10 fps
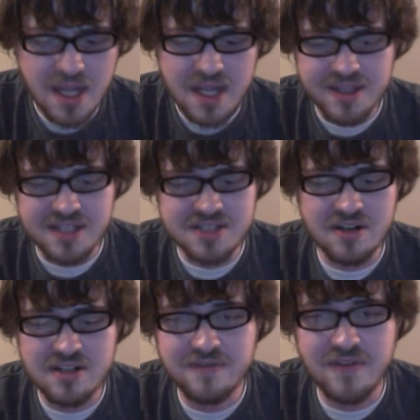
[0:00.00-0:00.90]
They
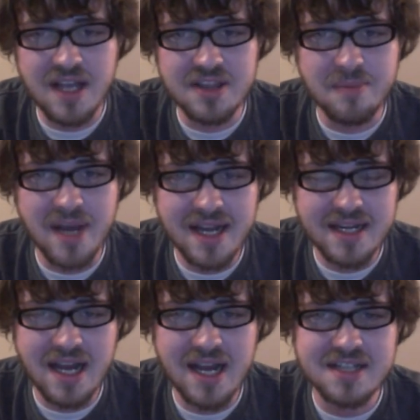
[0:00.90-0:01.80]
start to fight the bad
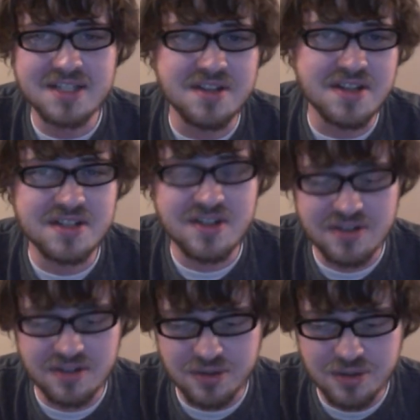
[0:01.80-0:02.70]
guys, and then they start
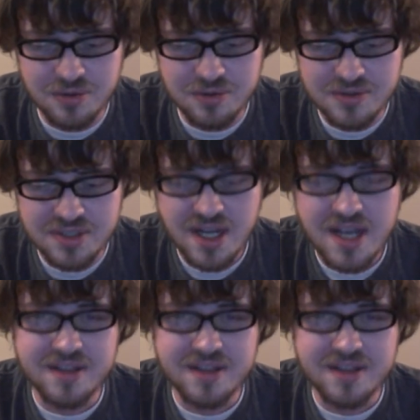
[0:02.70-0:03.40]
to lose.